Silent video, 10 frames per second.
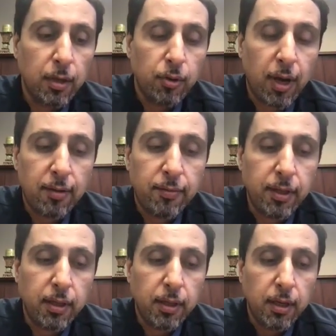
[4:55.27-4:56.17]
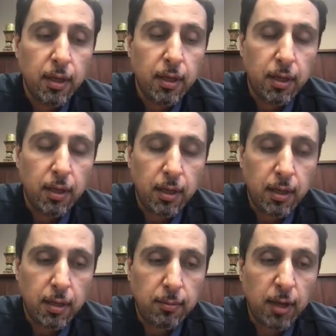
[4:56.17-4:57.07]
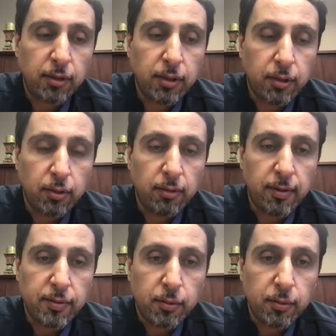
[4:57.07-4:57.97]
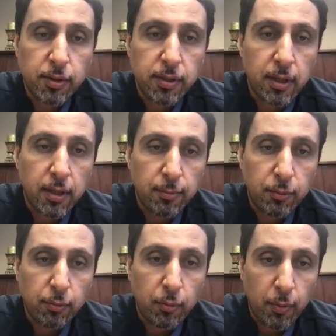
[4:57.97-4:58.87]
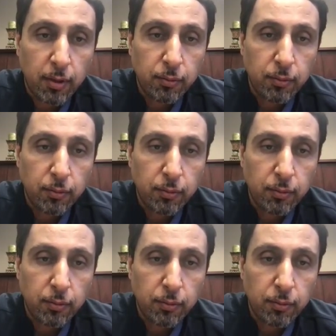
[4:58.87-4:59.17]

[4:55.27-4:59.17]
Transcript: You have the moderate aortic valve stenosis area between 1